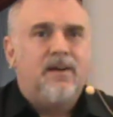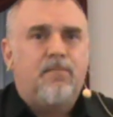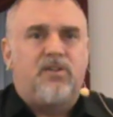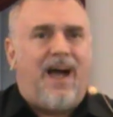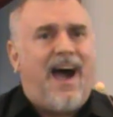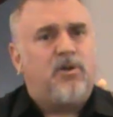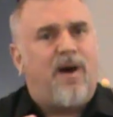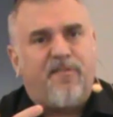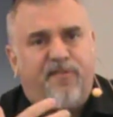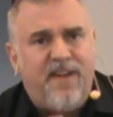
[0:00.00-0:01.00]
But how
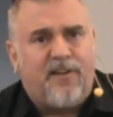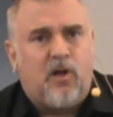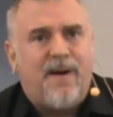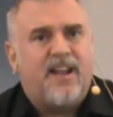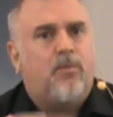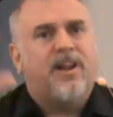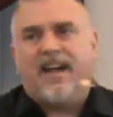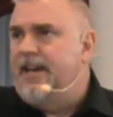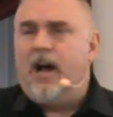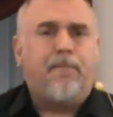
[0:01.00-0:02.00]
do I feel about it when
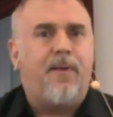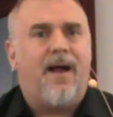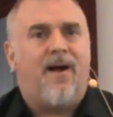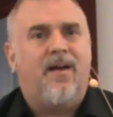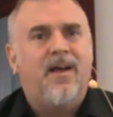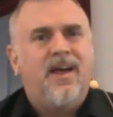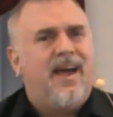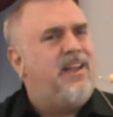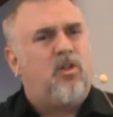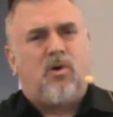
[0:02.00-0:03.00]
I get up there?
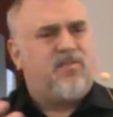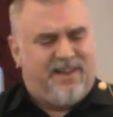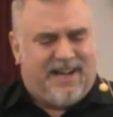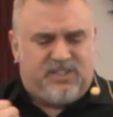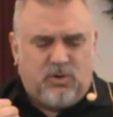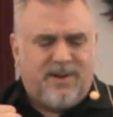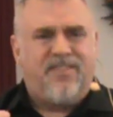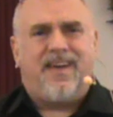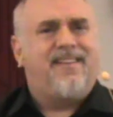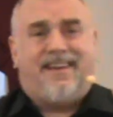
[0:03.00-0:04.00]
Hey, Lord, did I do
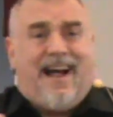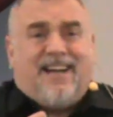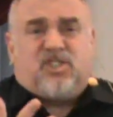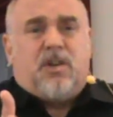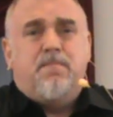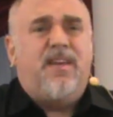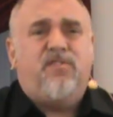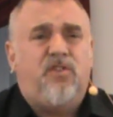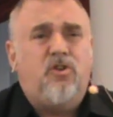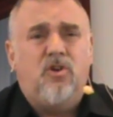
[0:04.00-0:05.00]
anything? Did I
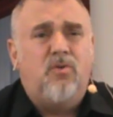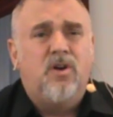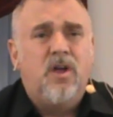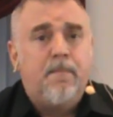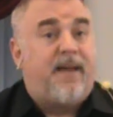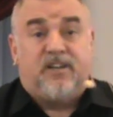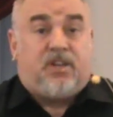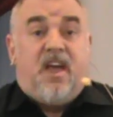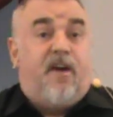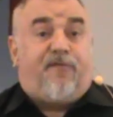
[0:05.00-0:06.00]
submit to you?
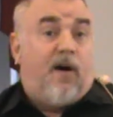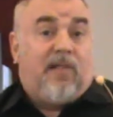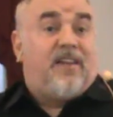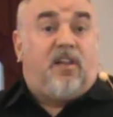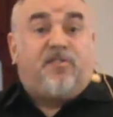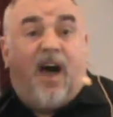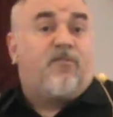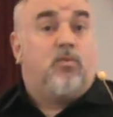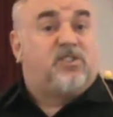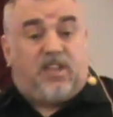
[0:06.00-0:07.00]
Because it felt like the
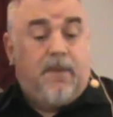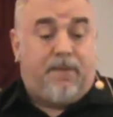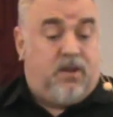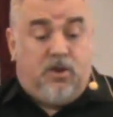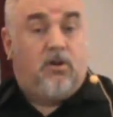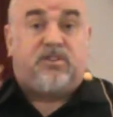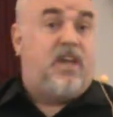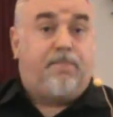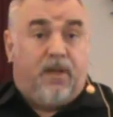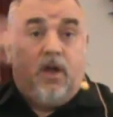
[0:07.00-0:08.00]
devil was keeping, you know,
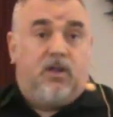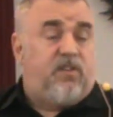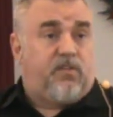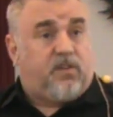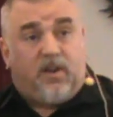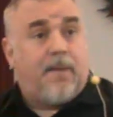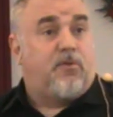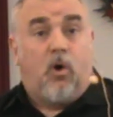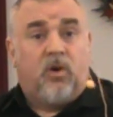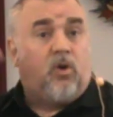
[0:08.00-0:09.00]
keep just
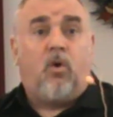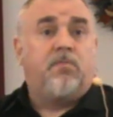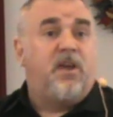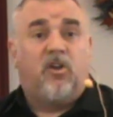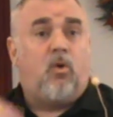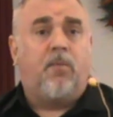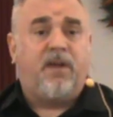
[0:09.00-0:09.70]
kept going on me and on